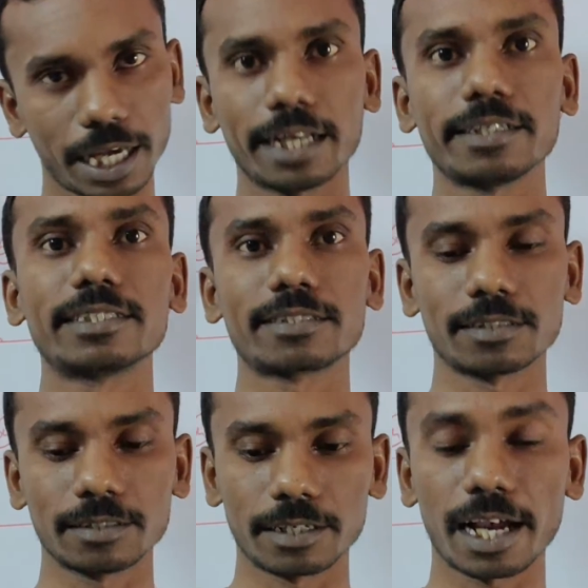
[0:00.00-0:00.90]
and its
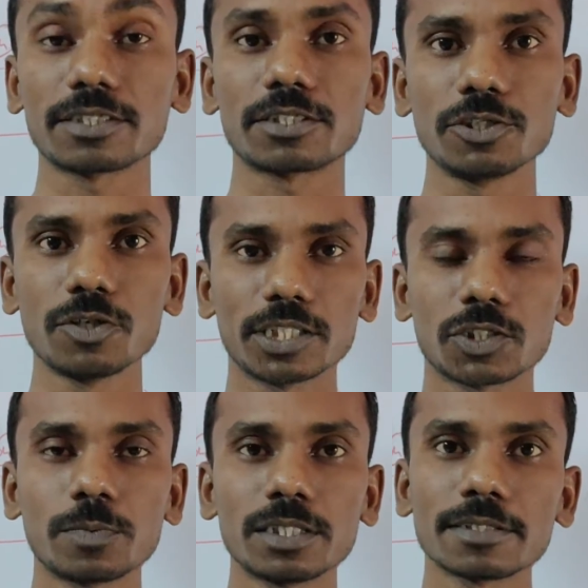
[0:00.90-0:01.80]

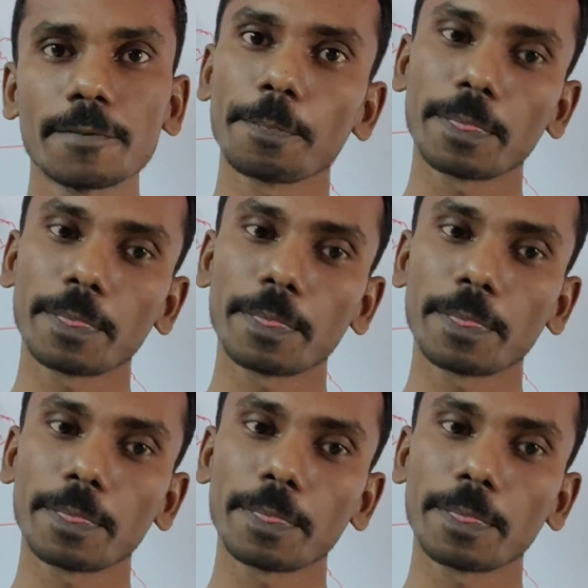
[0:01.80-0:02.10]
diastereoisomers.